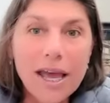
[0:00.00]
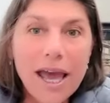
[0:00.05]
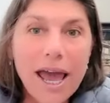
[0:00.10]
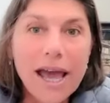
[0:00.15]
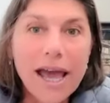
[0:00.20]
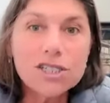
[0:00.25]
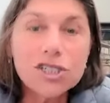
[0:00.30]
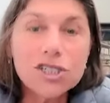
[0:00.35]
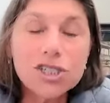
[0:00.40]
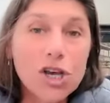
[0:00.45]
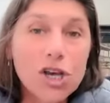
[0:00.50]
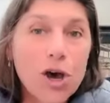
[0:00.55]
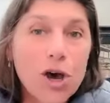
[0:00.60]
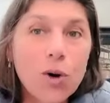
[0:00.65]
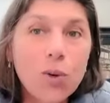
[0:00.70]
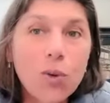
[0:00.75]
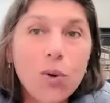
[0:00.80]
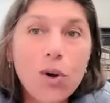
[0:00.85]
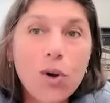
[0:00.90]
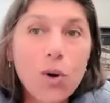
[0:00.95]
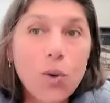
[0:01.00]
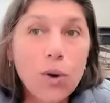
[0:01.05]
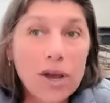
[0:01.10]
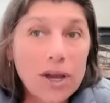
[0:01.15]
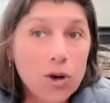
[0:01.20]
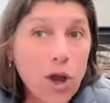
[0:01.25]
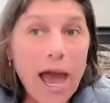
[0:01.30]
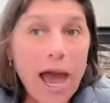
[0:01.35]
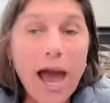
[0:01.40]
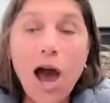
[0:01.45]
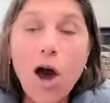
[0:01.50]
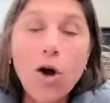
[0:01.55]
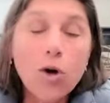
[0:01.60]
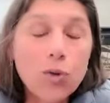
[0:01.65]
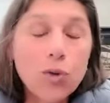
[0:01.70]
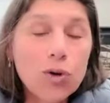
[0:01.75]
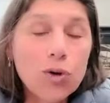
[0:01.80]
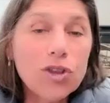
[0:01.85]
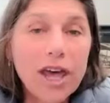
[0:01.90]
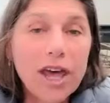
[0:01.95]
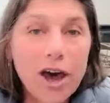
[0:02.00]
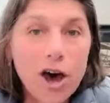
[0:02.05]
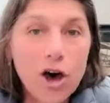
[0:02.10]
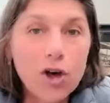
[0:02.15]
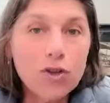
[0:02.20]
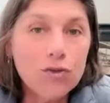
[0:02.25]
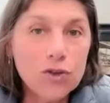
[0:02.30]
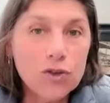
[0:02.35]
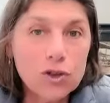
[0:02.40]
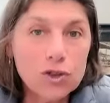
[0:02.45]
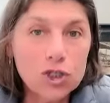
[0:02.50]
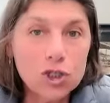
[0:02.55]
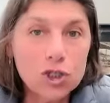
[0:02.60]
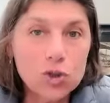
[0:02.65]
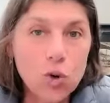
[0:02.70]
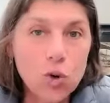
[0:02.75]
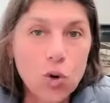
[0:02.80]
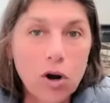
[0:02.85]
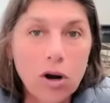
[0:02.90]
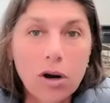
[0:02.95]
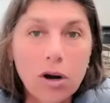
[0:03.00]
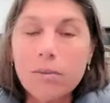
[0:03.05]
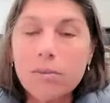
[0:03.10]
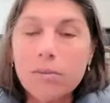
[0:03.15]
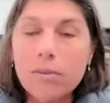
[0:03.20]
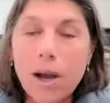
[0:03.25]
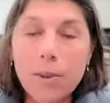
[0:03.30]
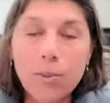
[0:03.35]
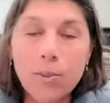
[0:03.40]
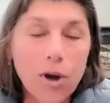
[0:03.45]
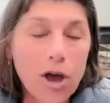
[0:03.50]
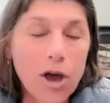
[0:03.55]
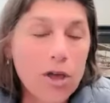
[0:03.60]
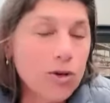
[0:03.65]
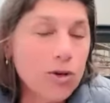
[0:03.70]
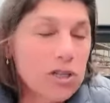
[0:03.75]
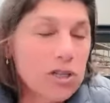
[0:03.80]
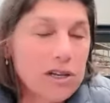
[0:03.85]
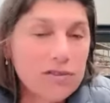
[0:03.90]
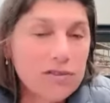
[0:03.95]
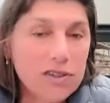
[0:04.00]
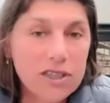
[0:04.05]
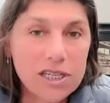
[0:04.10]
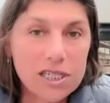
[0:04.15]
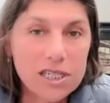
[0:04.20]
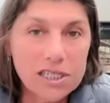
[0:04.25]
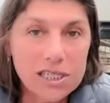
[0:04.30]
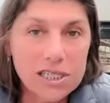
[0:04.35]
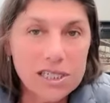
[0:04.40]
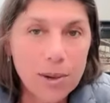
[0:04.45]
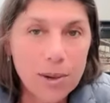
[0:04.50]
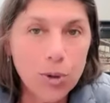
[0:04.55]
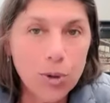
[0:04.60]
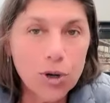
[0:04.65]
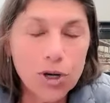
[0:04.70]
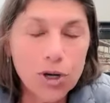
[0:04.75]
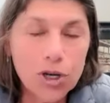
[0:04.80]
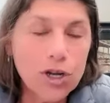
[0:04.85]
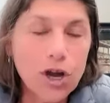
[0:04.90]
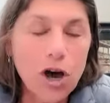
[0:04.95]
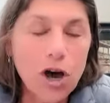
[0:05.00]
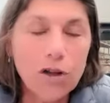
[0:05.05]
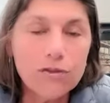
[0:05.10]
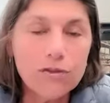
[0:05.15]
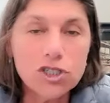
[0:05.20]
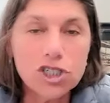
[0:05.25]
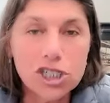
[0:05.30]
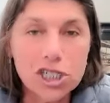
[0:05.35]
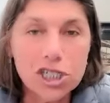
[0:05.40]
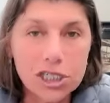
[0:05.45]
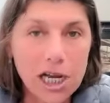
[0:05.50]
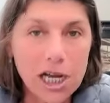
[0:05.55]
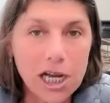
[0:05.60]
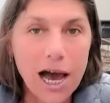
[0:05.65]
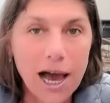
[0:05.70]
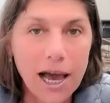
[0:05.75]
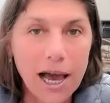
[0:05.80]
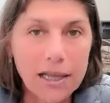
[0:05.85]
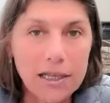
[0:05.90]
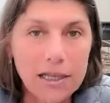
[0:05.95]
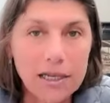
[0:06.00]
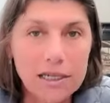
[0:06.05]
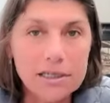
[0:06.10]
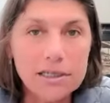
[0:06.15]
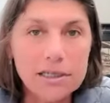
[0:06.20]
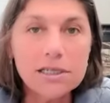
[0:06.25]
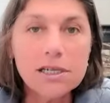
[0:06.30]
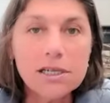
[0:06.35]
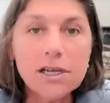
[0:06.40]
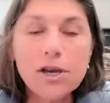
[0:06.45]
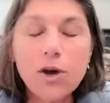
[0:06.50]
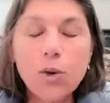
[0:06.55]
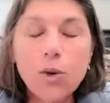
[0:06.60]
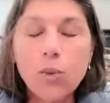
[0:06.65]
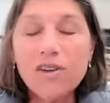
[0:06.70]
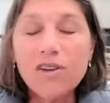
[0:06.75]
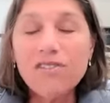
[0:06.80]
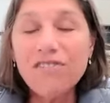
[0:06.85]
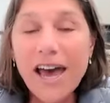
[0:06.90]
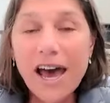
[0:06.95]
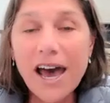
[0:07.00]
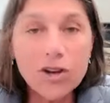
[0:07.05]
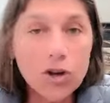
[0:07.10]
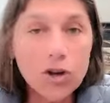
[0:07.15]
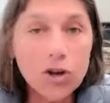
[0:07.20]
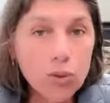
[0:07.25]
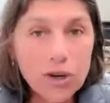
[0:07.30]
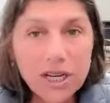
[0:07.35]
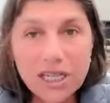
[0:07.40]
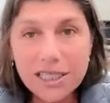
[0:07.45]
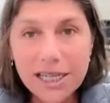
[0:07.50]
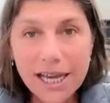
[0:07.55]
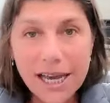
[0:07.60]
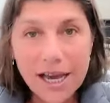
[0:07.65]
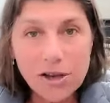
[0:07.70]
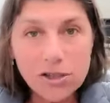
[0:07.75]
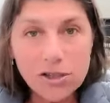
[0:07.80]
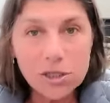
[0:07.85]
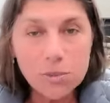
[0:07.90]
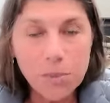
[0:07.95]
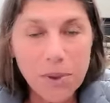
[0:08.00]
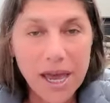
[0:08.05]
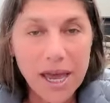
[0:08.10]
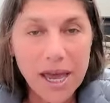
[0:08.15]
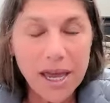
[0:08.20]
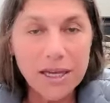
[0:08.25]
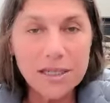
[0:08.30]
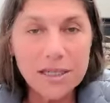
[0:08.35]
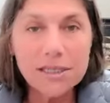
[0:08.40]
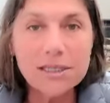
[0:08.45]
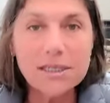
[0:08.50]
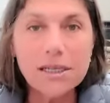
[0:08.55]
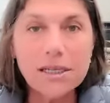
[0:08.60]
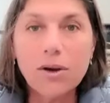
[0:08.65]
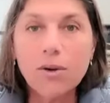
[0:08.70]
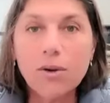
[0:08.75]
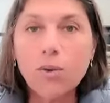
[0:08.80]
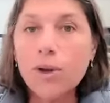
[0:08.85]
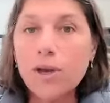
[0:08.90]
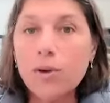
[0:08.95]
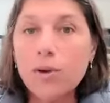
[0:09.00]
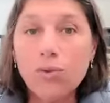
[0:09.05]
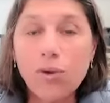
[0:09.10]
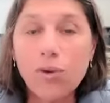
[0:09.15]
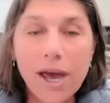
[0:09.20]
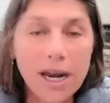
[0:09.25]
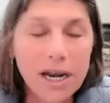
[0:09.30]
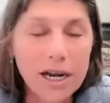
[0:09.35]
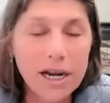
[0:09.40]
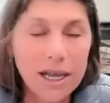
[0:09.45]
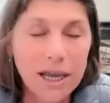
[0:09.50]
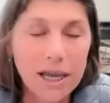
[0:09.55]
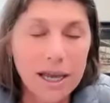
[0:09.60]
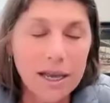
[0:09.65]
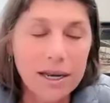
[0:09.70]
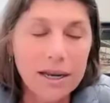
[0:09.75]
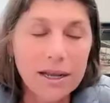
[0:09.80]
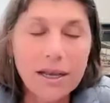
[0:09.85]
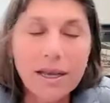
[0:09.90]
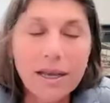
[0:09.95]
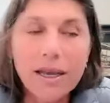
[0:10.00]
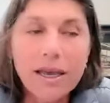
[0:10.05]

And so we outgrew the health food store. My brother lived in this neighborhood called Virginia Highlands. We found a retail space. We rented it.